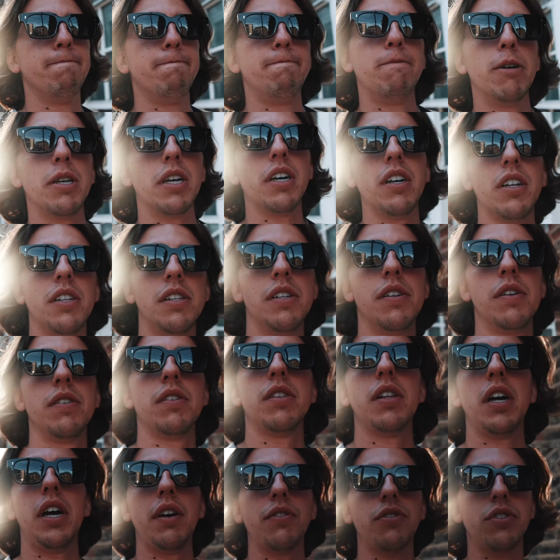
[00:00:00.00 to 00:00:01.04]
But yeah,
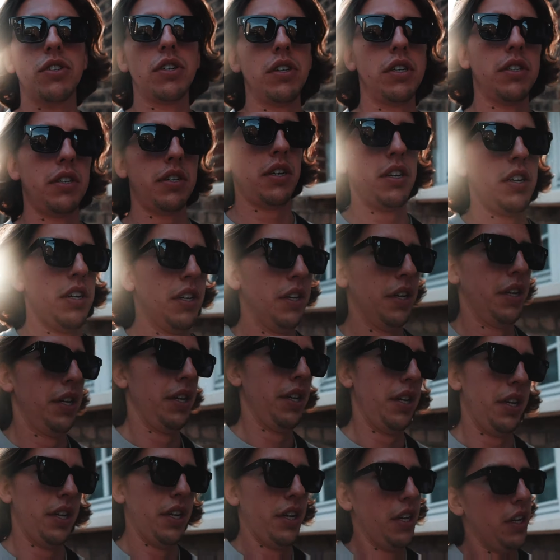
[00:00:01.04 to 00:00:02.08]
life's good.
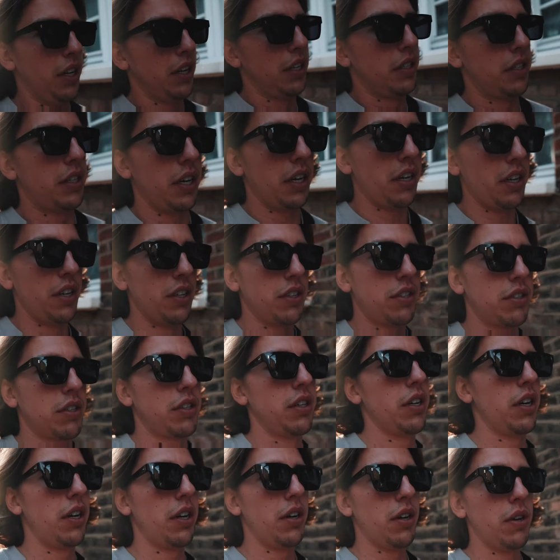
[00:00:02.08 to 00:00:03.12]
Taking it
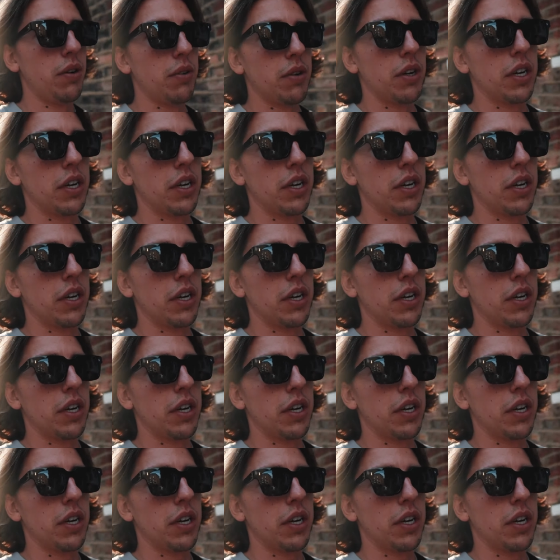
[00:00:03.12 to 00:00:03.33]
slow,